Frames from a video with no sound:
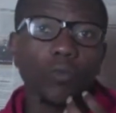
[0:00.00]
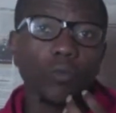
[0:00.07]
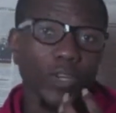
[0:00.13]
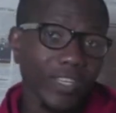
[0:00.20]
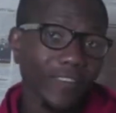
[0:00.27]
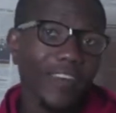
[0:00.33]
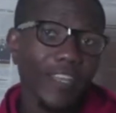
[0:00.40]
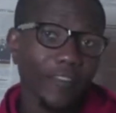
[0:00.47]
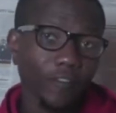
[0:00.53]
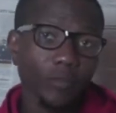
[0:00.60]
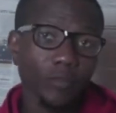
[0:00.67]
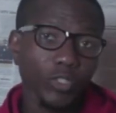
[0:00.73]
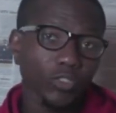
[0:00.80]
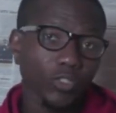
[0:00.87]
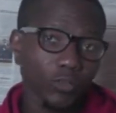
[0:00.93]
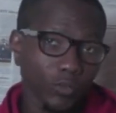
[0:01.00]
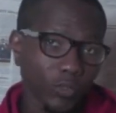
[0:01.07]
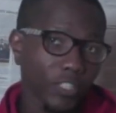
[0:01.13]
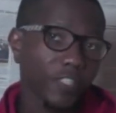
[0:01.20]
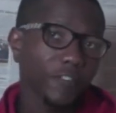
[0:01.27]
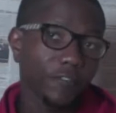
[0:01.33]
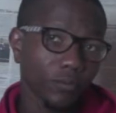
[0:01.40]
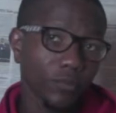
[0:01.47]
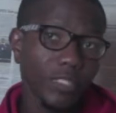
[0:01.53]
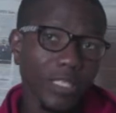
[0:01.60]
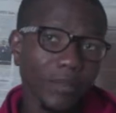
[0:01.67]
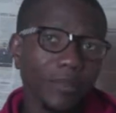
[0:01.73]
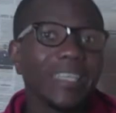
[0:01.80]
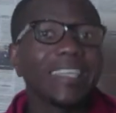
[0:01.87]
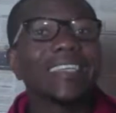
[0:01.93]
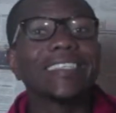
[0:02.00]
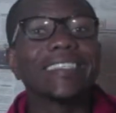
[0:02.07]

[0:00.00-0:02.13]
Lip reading: whatever information you give to them.